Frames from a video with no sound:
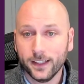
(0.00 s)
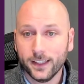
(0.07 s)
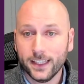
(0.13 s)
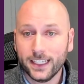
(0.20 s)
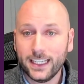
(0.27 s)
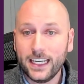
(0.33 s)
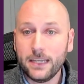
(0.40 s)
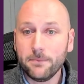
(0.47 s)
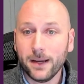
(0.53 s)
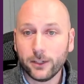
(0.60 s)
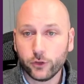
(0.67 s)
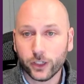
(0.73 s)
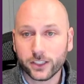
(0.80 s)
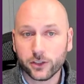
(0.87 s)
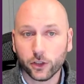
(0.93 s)
The key
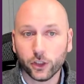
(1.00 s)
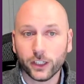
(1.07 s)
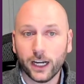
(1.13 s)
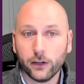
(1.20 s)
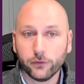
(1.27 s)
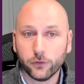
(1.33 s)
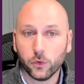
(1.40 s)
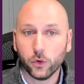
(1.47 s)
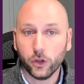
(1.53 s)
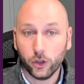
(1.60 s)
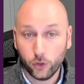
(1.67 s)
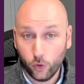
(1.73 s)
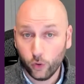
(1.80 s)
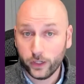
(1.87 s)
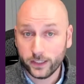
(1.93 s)
metrics to look out for,
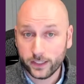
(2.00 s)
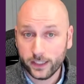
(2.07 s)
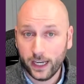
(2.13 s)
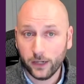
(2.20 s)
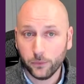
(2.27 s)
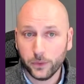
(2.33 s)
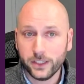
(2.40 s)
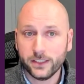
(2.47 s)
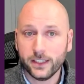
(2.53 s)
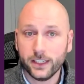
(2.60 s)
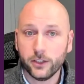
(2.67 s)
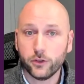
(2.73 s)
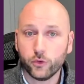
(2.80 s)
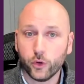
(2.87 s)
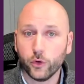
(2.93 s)
according to that recent
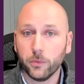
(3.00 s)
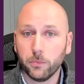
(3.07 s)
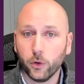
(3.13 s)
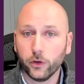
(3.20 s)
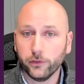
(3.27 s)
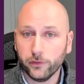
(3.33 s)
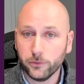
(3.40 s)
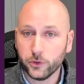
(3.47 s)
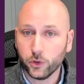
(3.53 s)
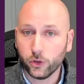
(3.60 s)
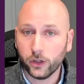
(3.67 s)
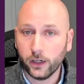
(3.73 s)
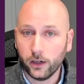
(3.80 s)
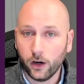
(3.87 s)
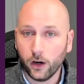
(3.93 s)
industry report from
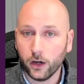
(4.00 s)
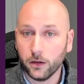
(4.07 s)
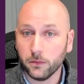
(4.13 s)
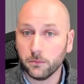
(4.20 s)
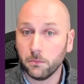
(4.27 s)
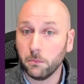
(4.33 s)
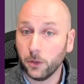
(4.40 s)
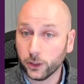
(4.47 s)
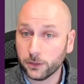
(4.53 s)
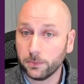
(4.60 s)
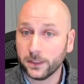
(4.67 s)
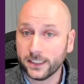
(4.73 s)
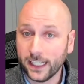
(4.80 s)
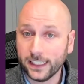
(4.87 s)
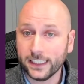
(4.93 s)
DORA, are
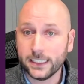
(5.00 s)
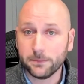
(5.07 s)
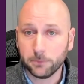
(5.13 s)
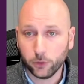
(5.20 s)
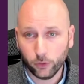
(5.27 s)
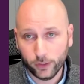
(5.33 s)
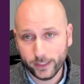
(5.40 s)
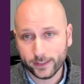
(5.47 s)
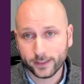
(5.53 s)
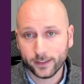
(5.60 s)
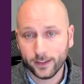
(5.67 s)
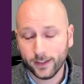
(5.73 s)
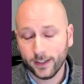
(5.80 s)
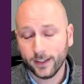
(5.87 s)
multiple daily deploys,